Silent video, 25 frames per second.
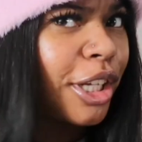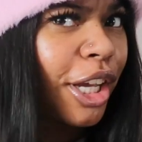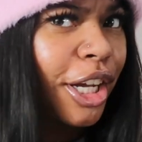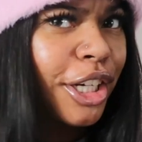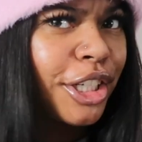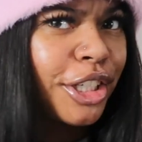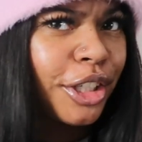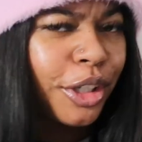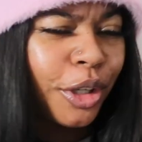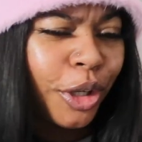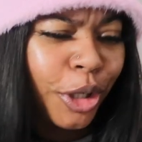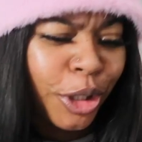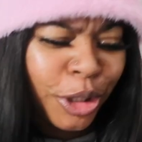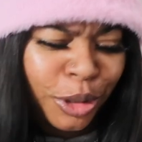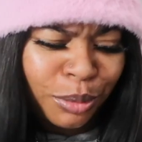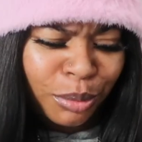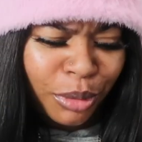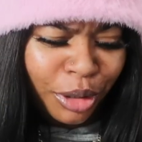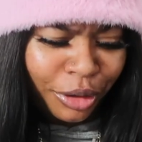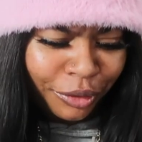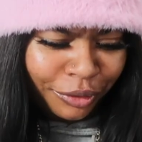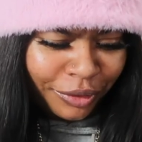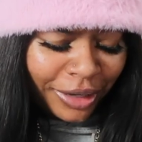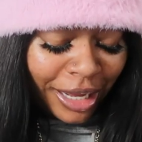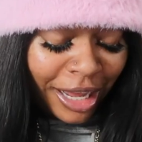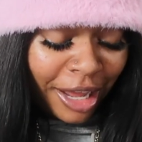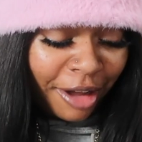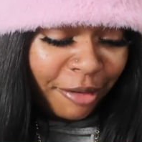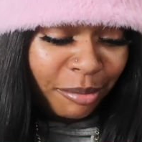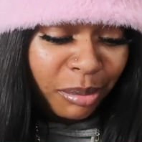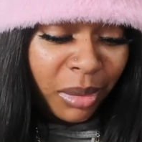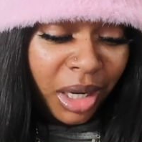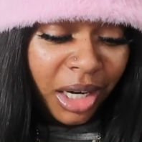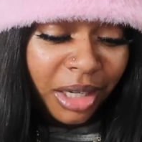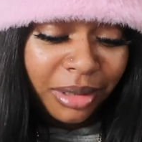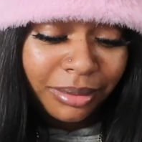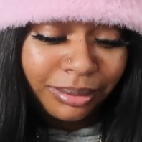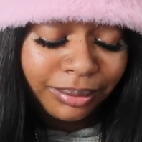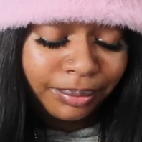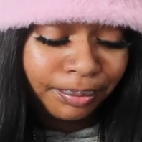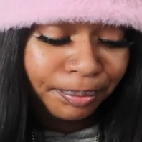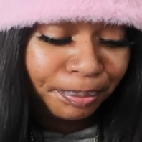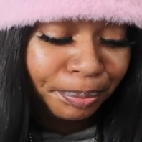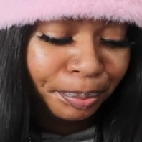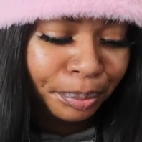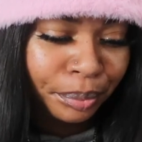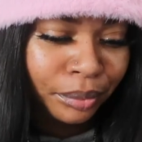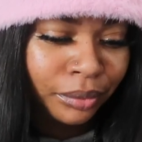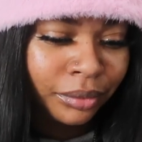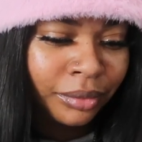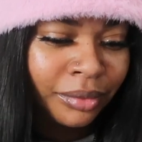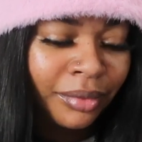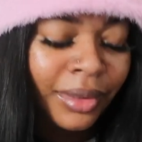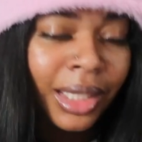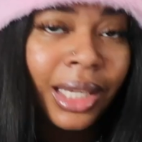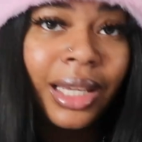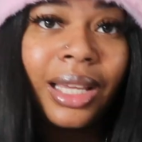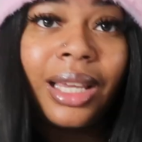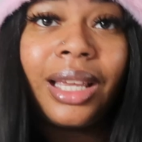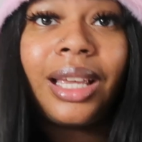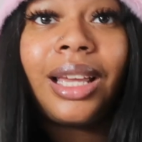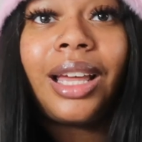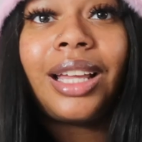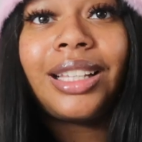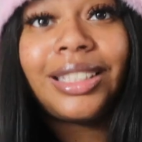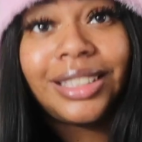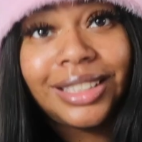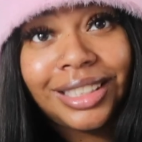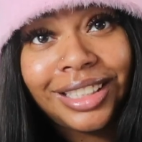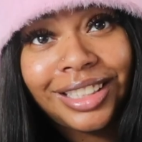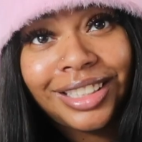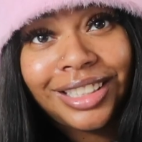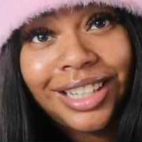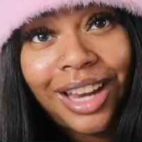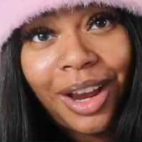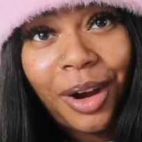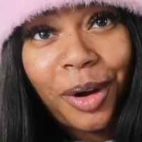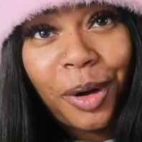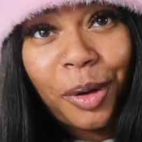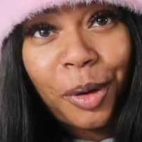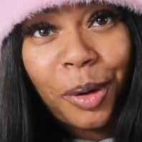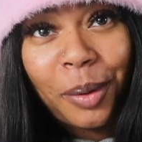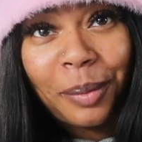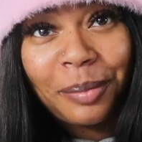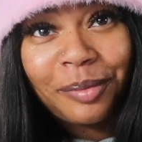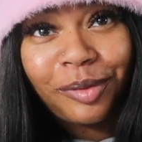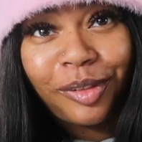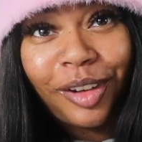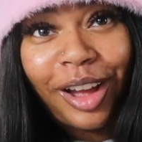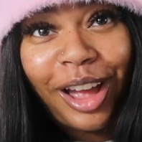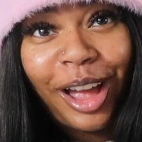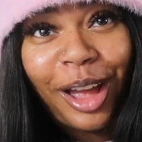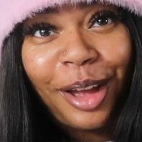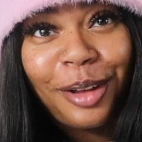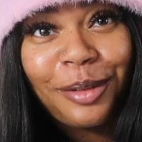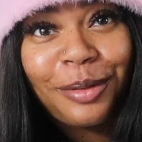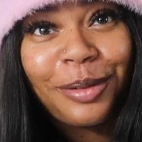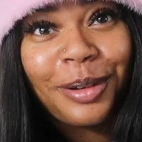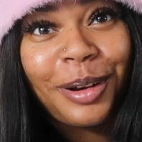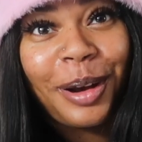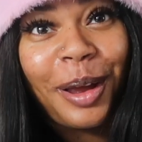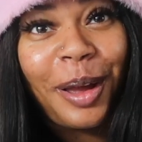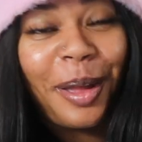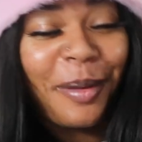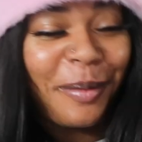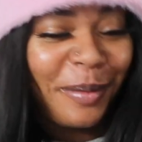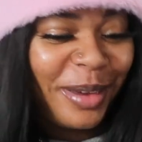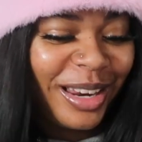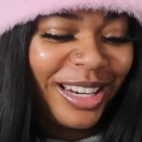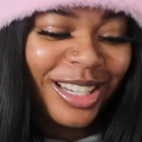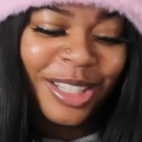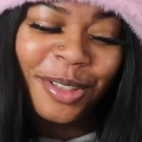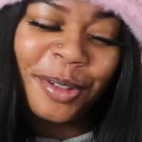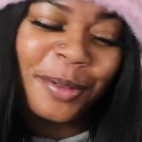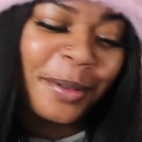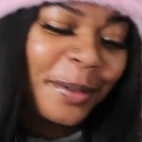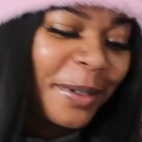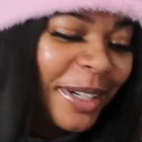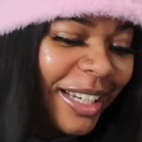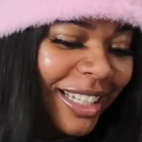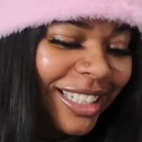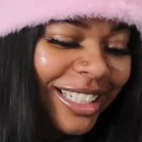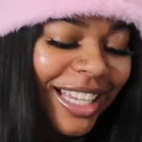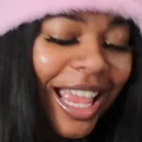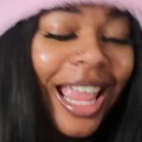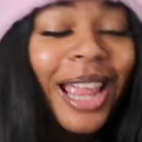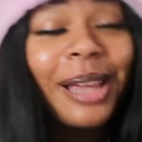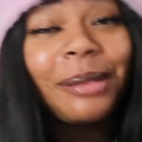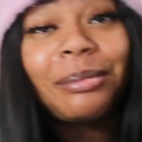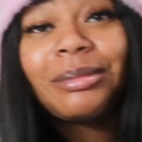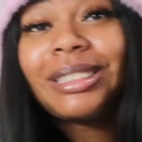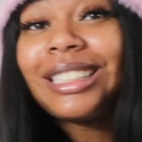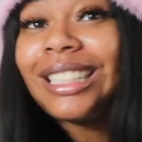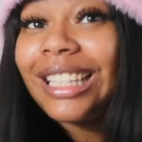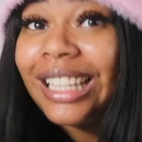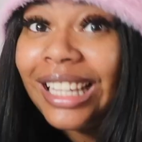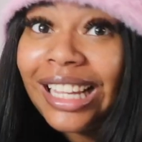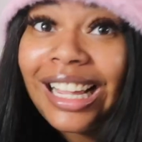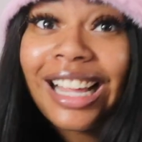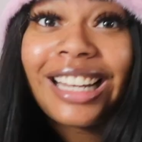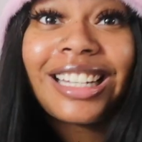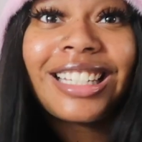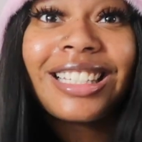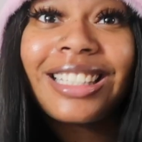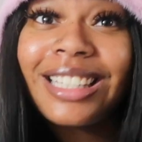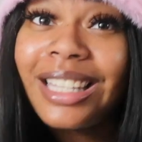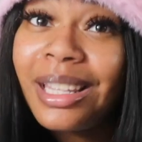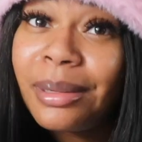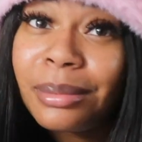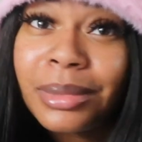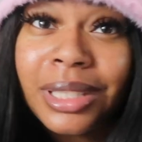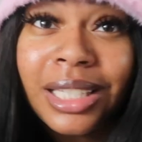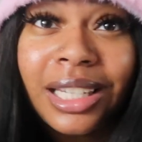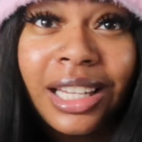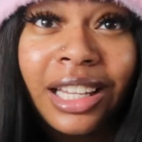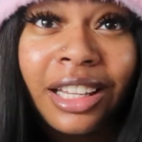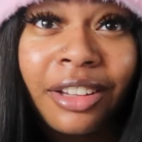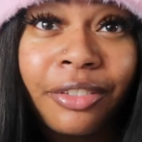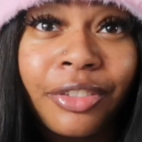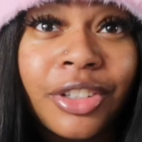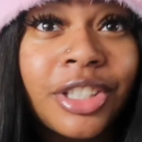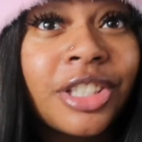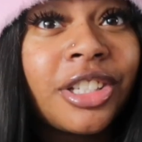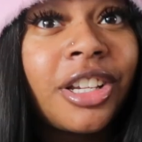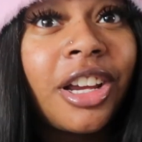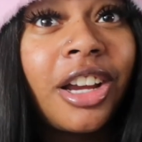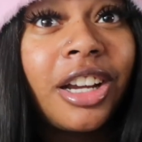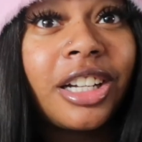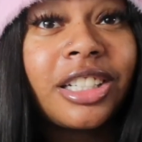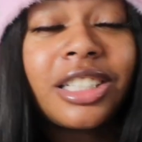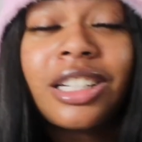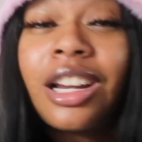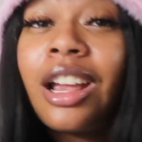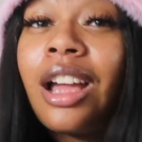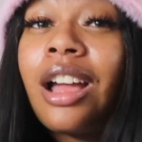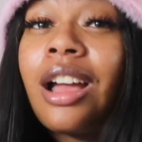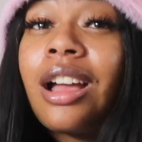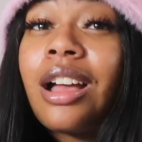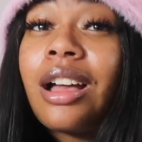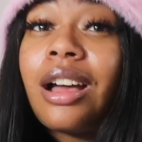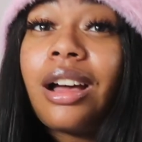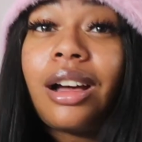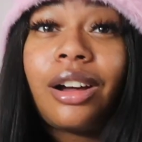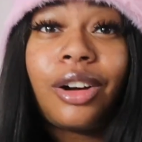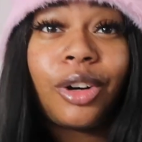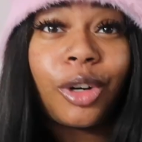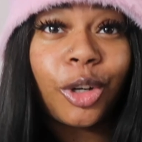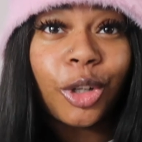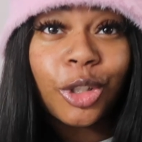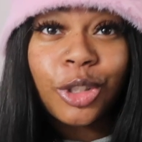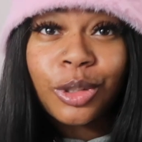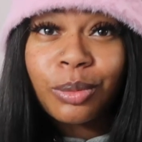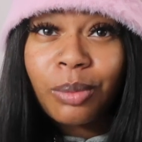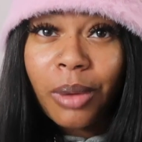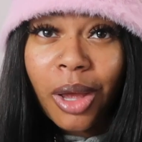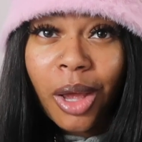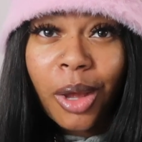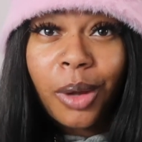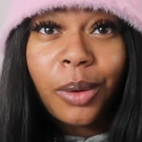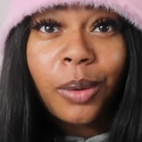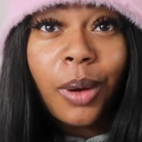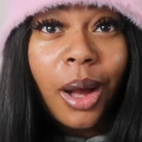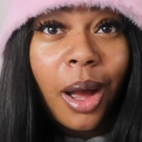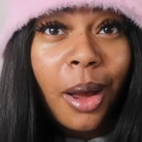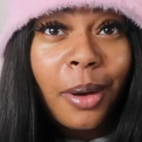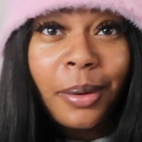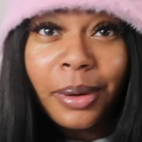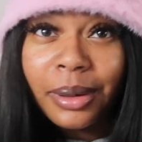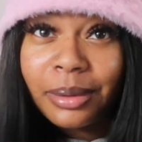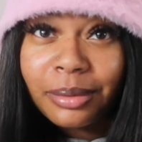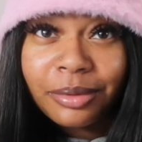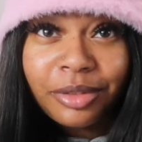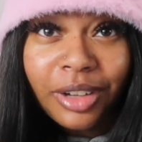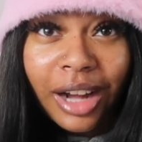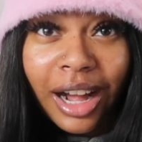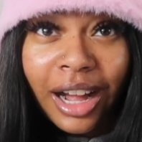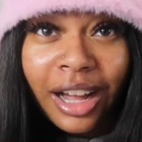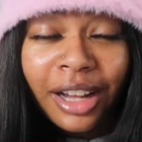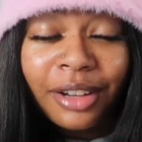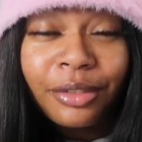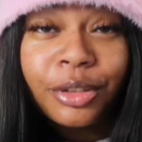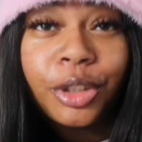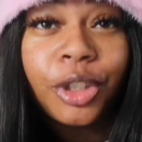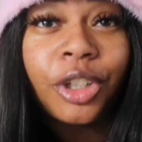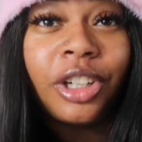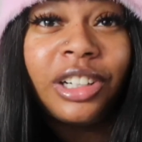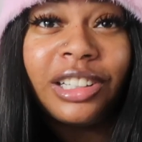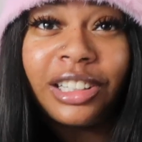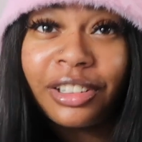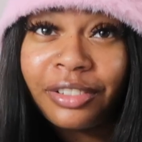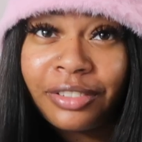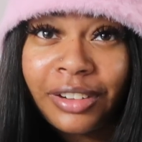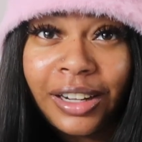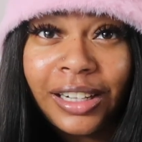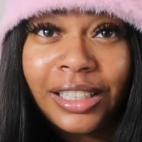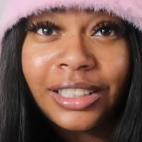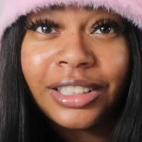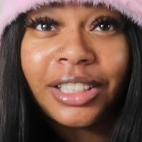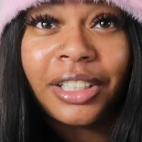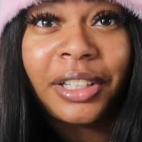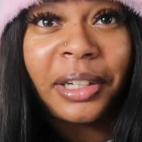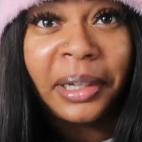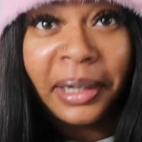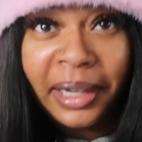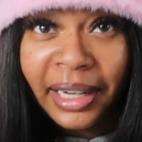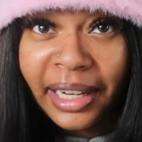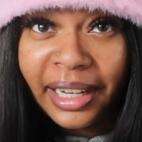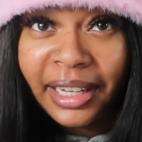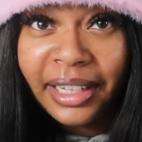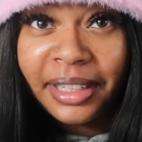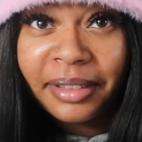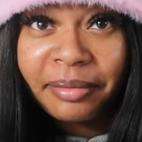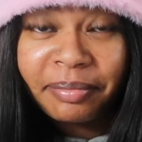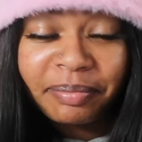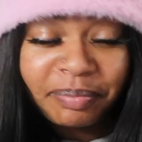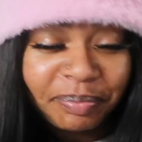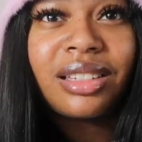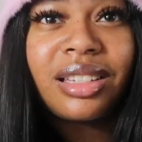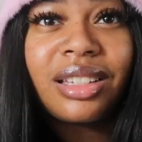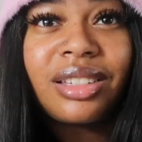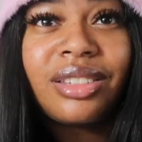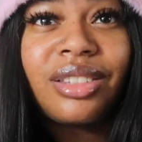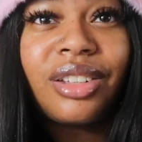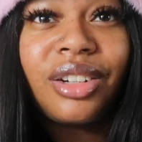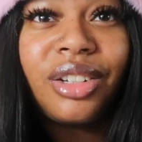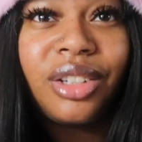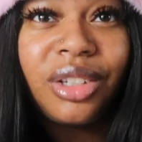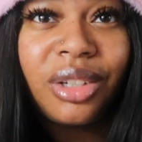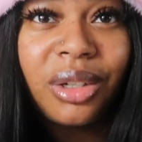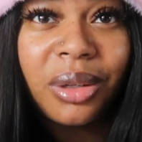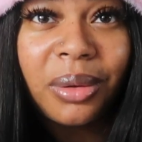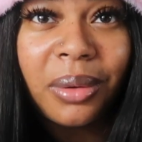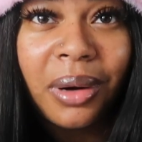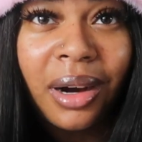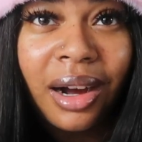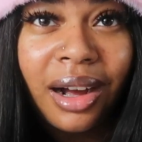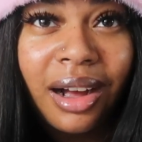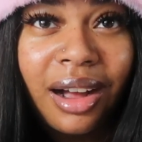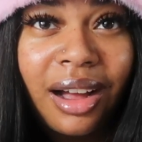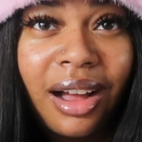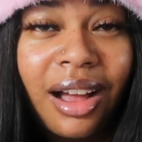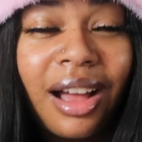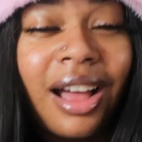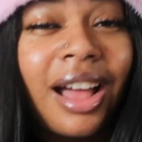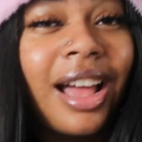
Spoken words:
searching on Osmo 5, but DJI Om 5, you know what I mean? It's all the same thing, the same thing. If you search Osmo Om 5, you're gonna find it, okay? This is the newer,